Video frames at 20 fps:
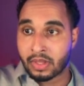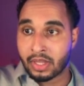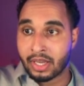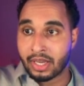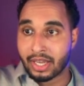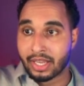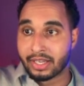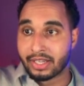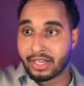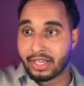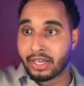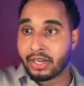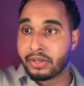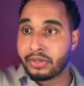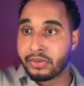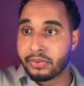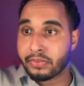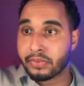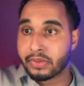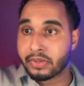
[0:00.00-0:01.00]
And then
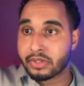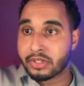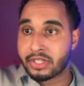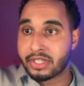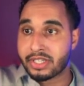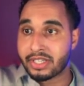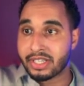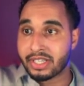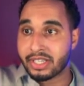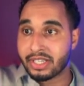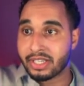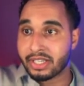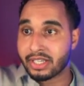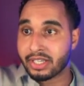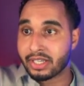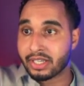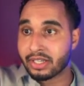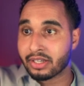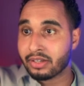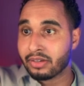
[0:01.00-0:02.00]
you will
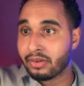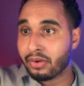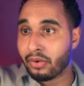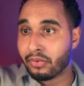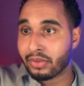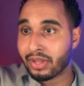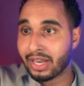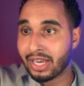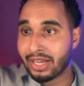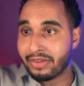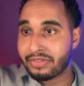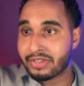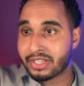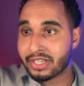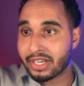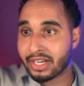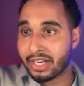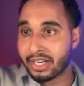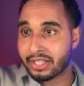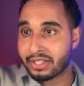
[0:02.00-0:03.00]
see on the left
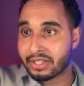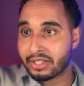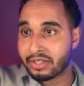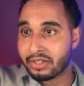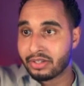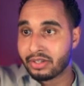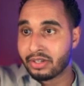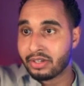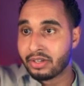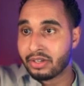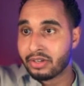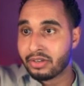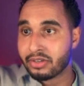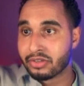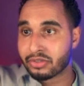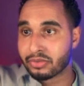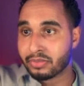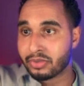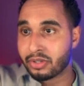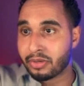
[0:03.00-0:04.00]
side
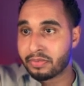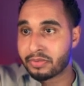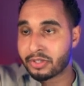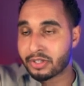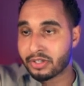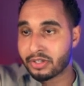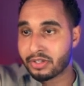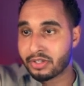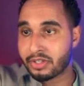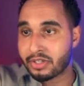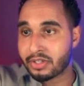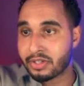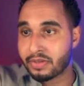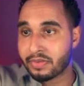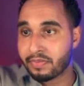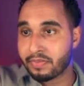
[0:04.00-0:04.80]
some options,